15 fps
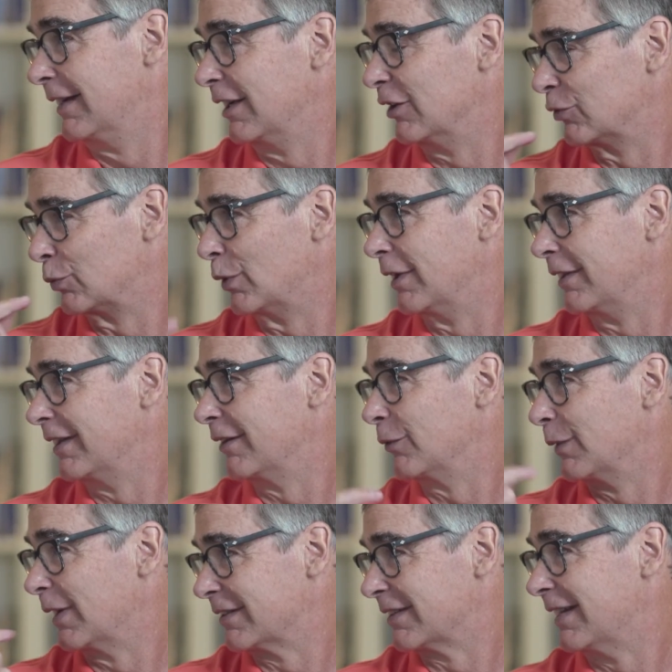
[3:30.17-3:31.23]
is one that
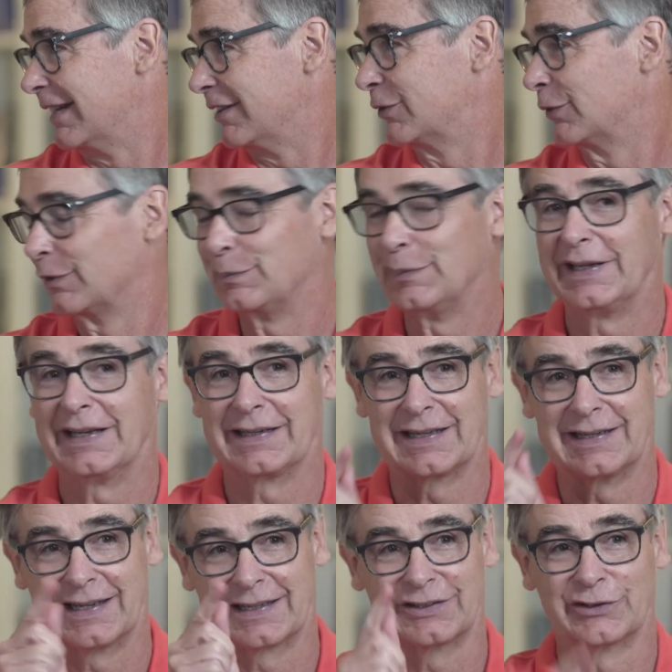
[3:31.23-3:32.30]
resonates with me and
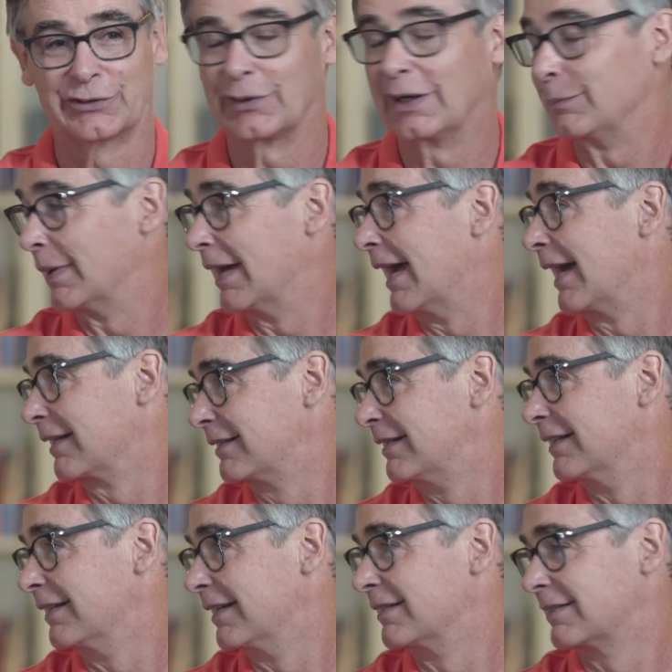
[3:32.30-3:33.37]
connects us right back
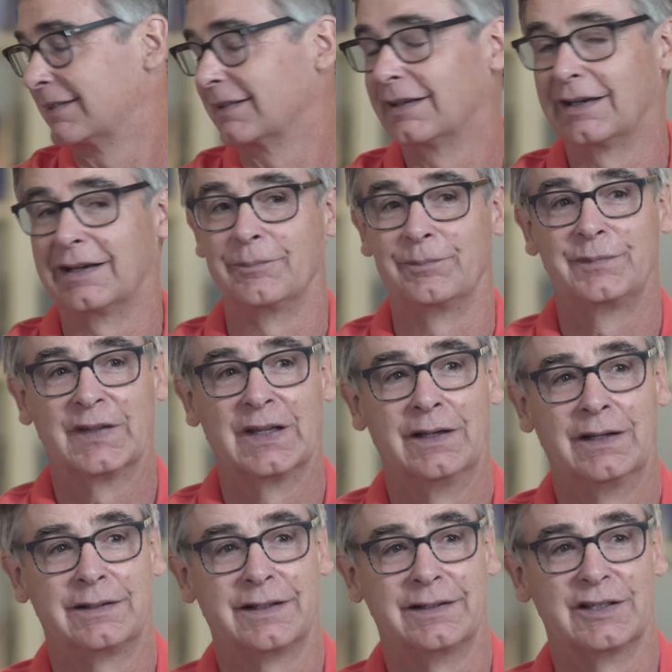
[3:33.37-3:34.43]
to this
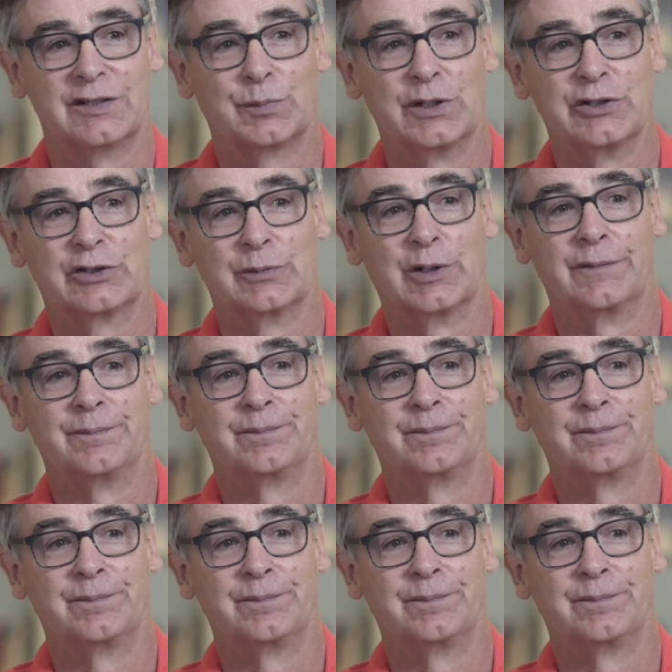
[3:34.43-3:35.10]
principle.